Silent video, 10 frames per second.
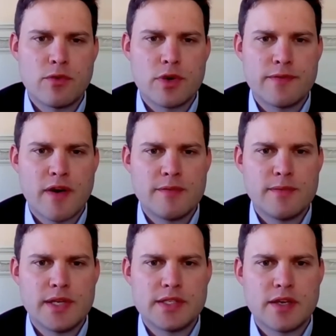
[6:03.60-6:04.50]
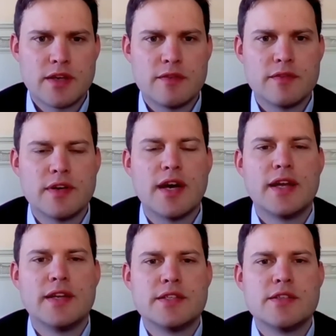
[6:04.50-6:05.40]
of 45 million turnover,
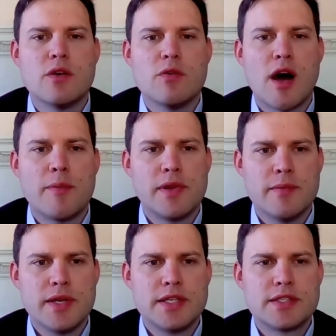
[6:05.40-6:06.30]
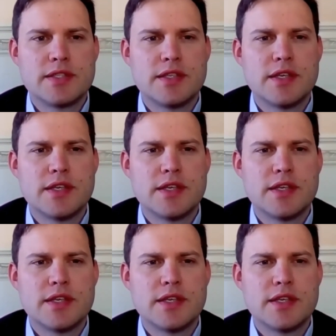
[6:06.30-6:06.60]
and there's no upper limit.